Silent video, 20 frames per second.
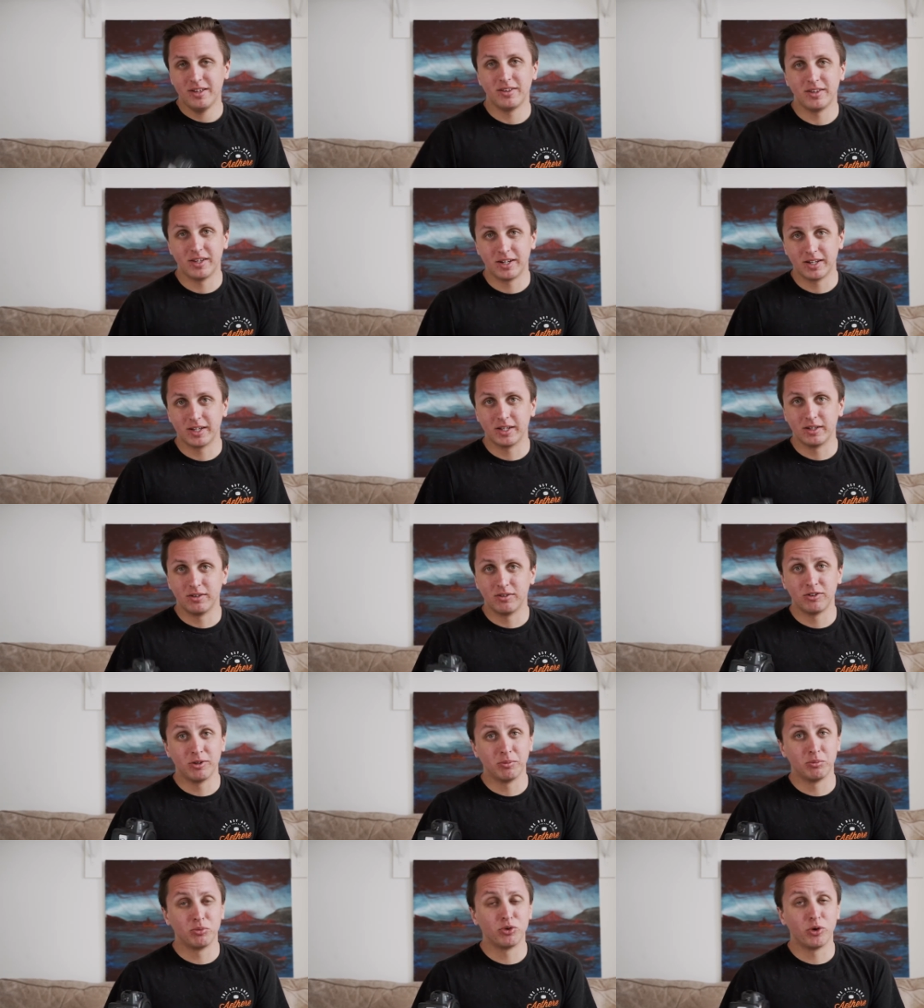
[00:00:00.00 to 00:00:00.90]
Then again,
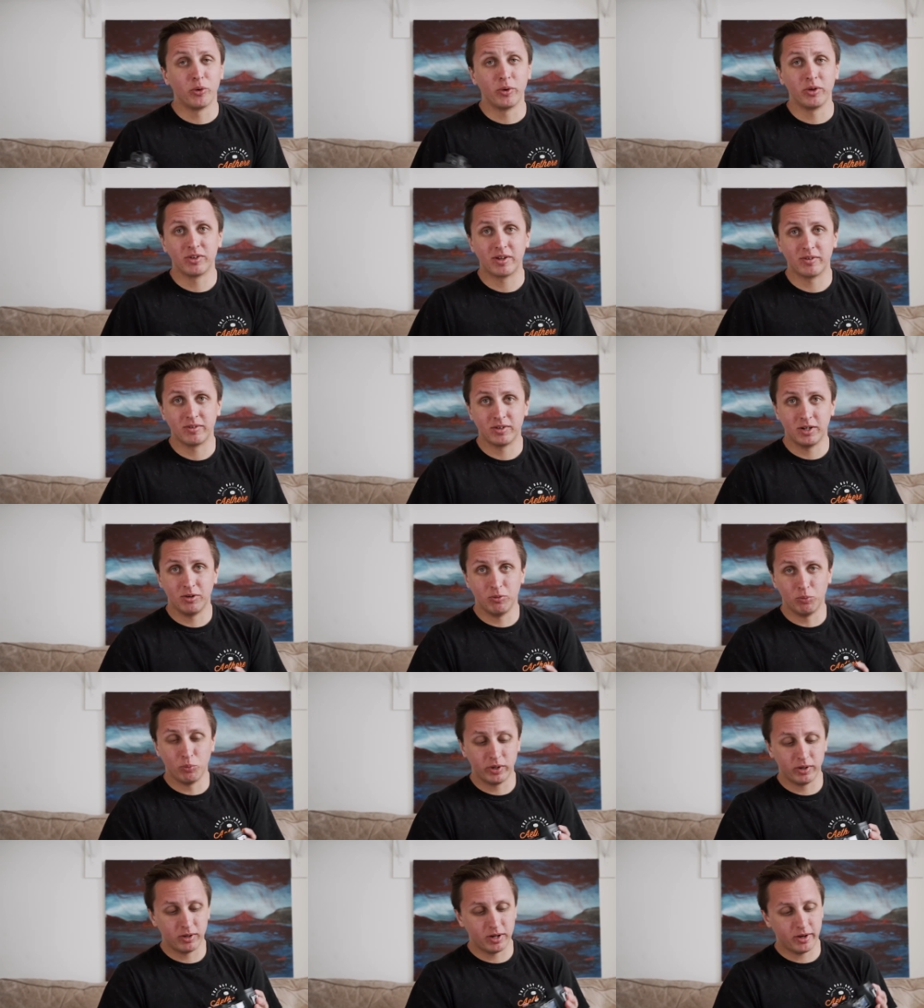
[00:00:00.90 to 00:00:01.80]
some Sony's have it in
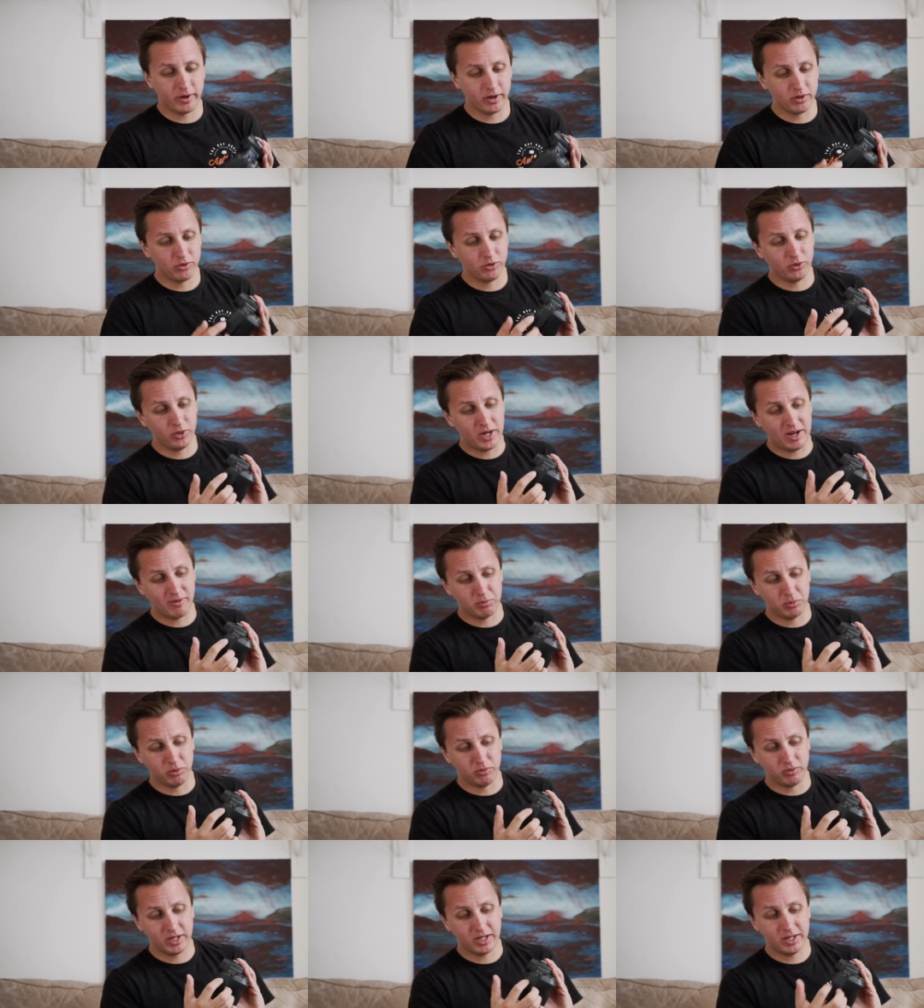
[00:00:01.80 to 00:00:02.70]
a weird area too. You have
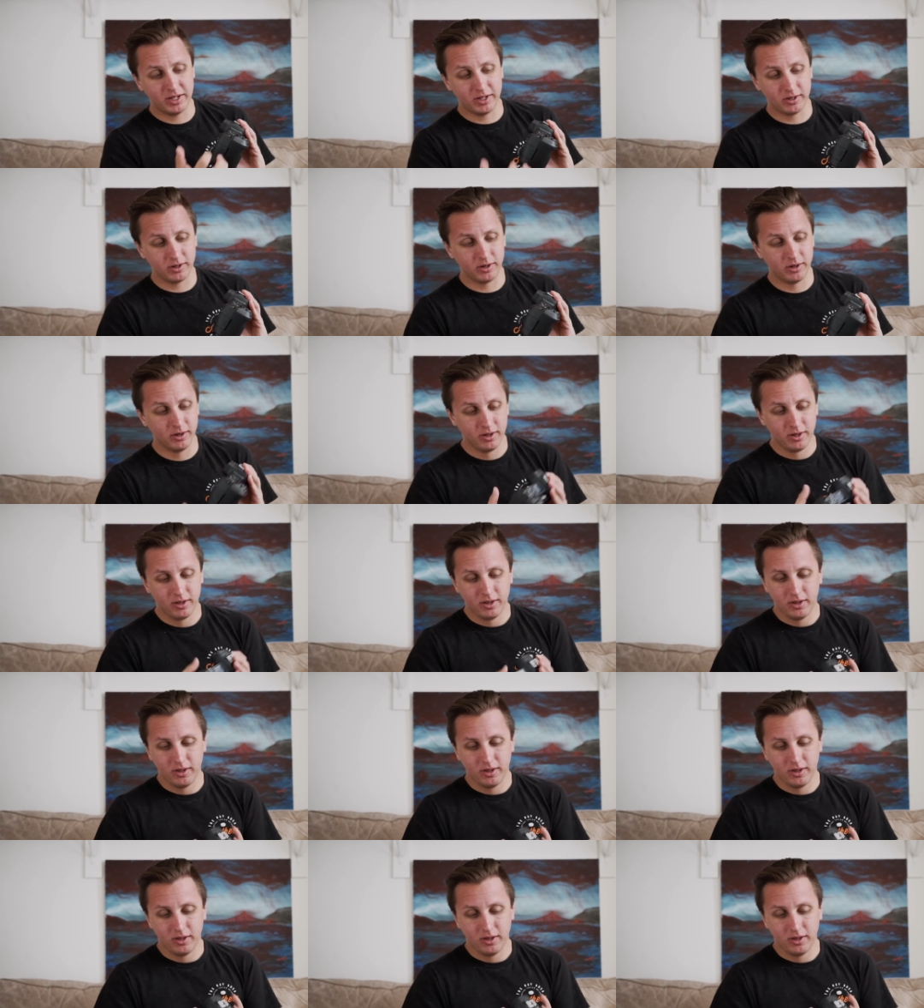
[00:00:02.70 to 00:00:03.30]
them over here.